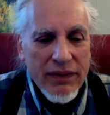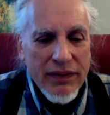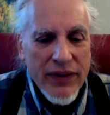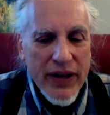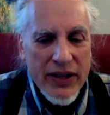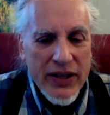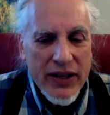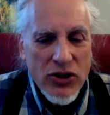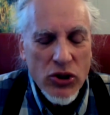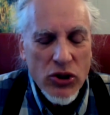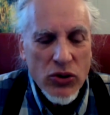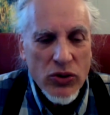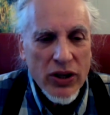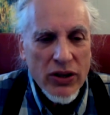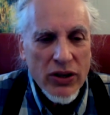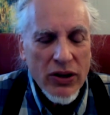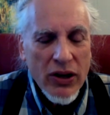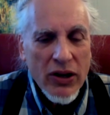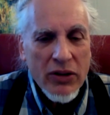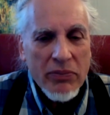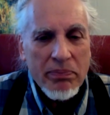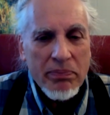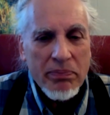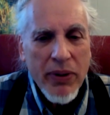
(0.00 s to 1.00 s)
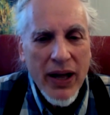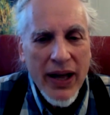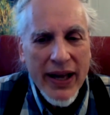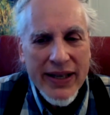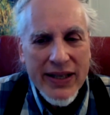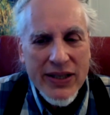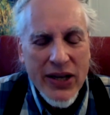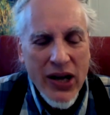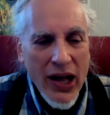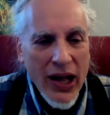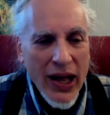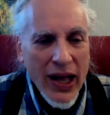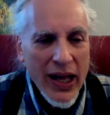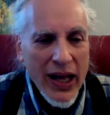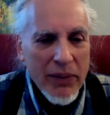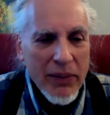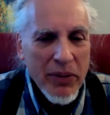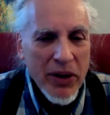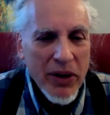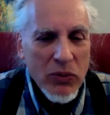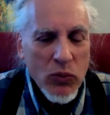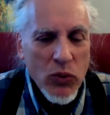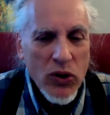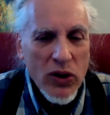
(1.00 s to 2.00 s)
that you can unbind time
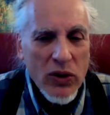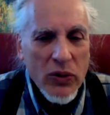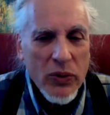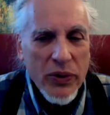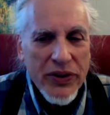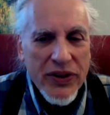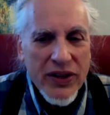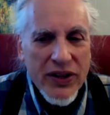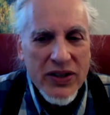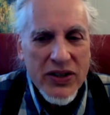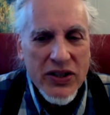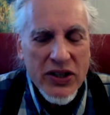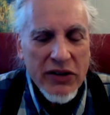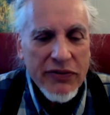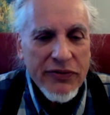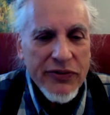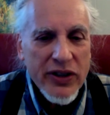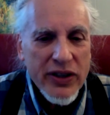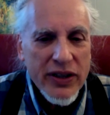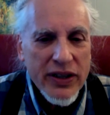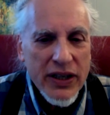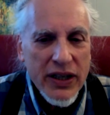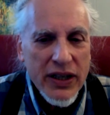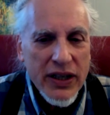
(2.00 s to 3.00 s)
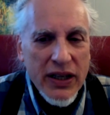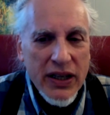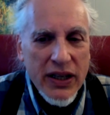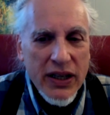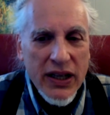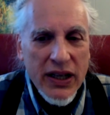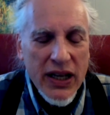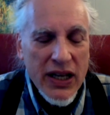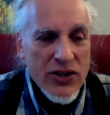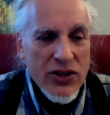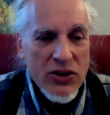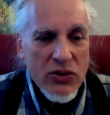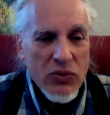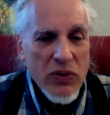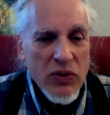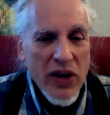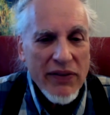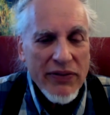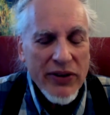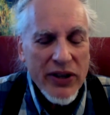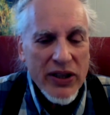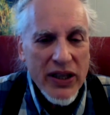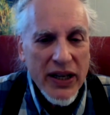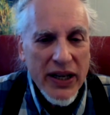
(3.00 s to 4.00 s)
and work with it differently is a
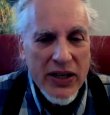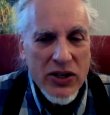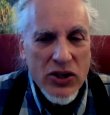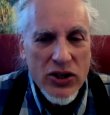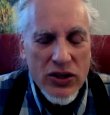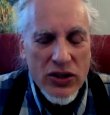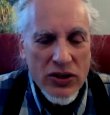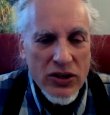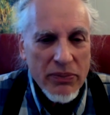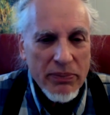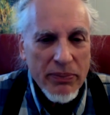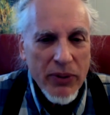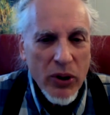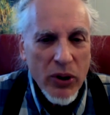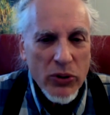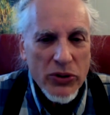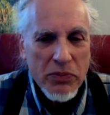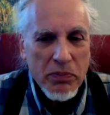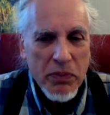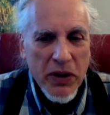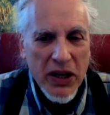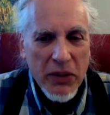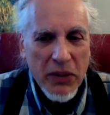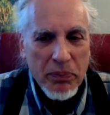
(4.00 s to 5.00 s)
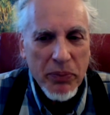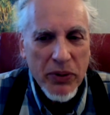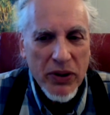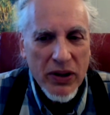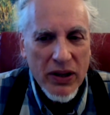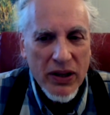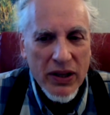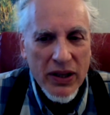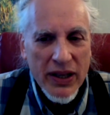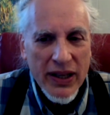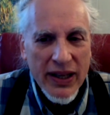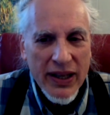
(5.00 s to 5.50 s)
revelation to most people.